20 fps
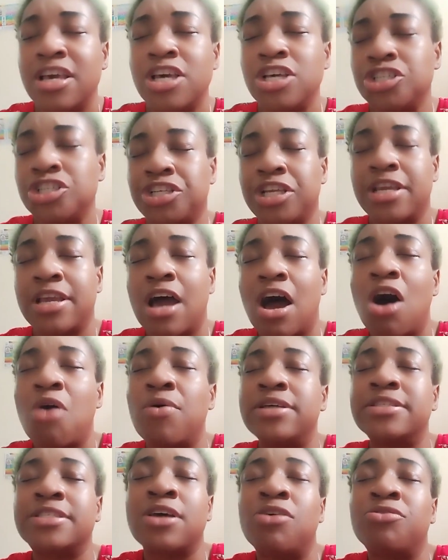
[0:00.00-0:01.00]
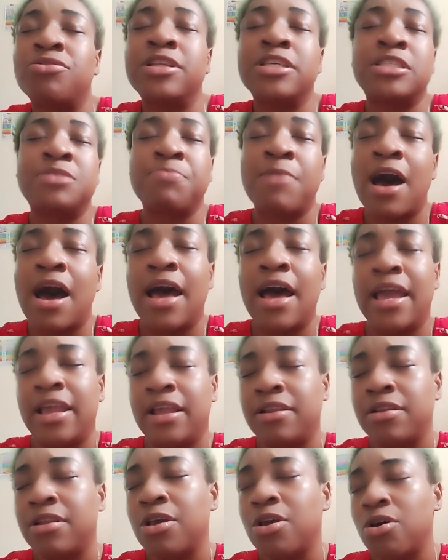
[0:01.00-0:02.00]
She always on his
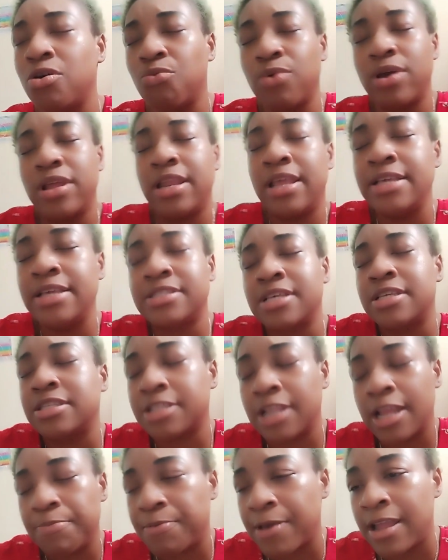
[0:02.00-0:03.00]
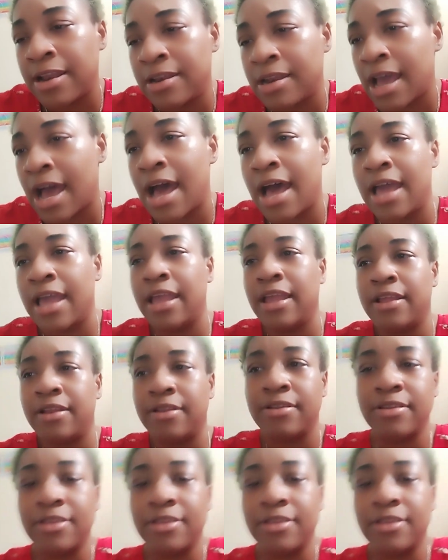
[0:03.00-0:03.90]
mind when he's asleep at night.